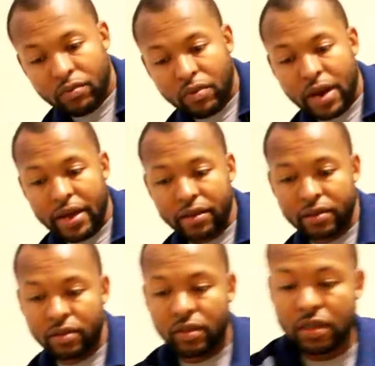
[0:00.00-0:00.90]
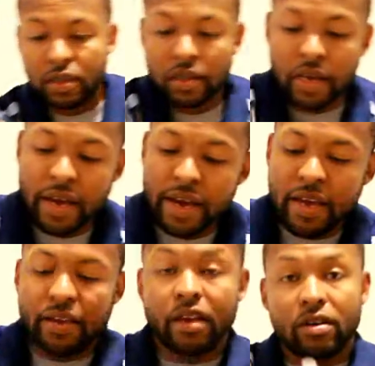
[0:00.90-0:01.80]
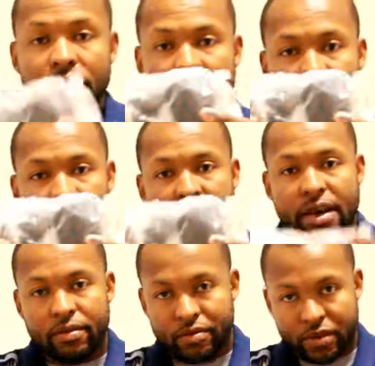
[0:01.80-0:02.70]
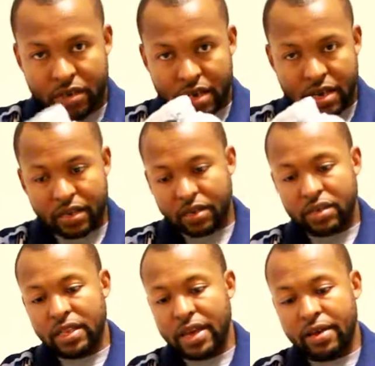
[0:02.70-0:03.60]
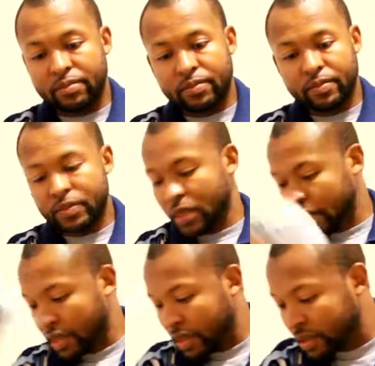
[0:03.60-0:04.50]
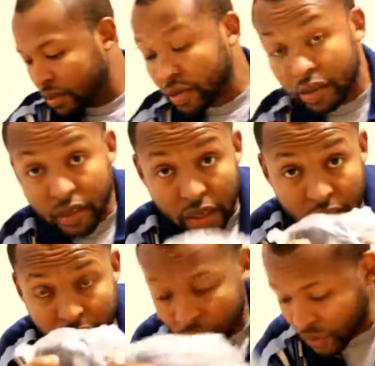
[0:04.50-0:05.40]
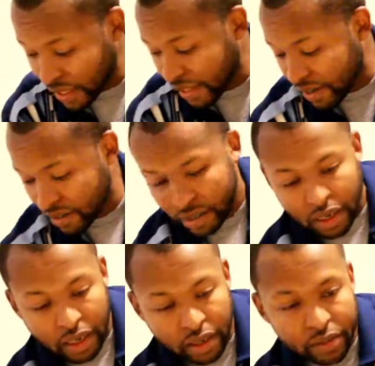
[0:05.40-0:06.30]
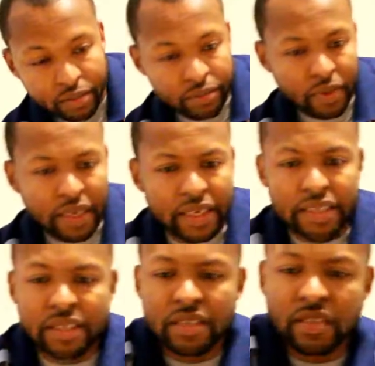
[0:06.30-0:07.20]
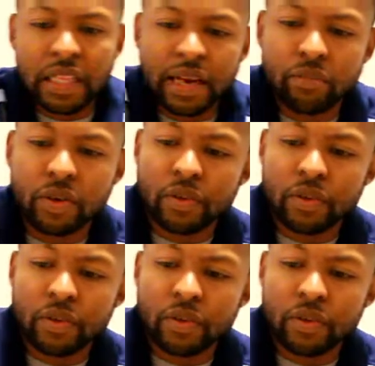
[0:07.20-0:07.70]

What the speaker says: Right. There you go. Another lamp. See that? Another lamp. Another lamp for the lamp. I guess these are the light